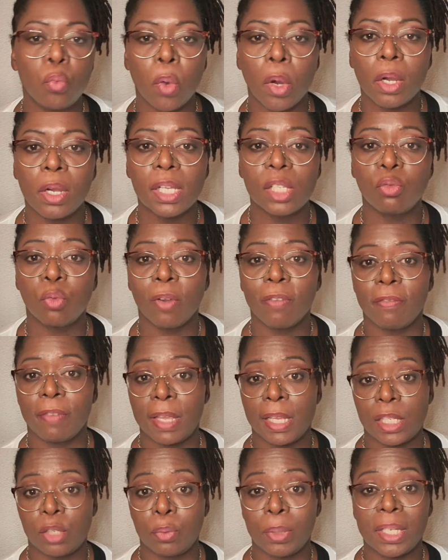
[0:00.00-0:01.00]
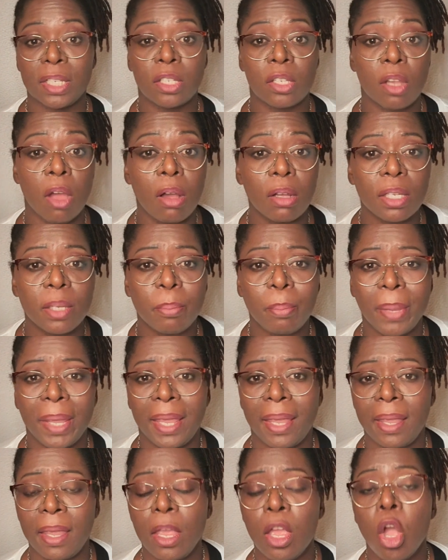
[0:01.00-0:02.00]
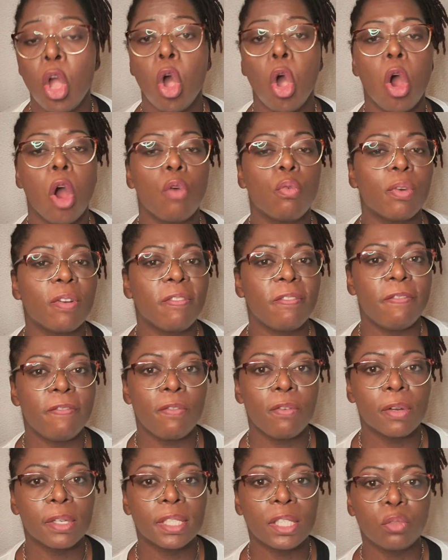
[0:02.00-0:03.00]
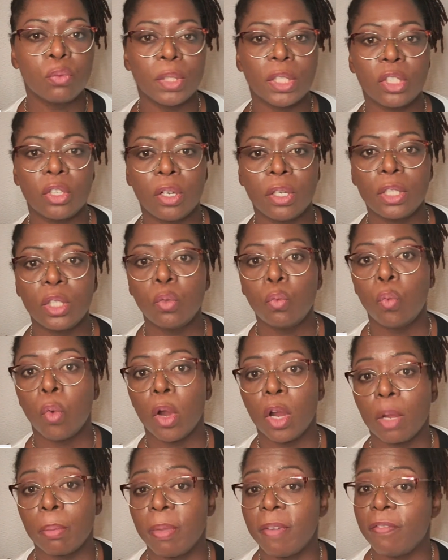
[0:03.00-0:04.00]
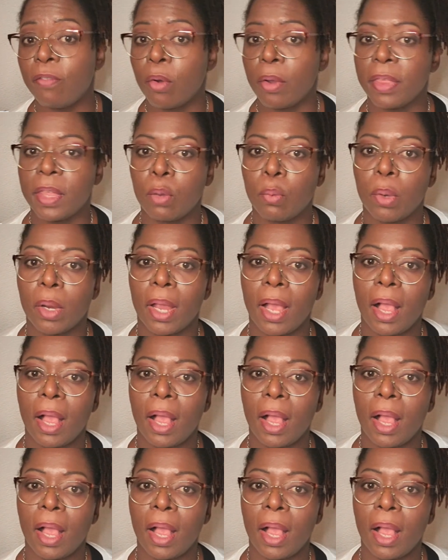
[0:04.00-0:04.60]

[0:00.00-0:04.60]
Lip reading: workers were faced with docked pay or were forced to return to work before they were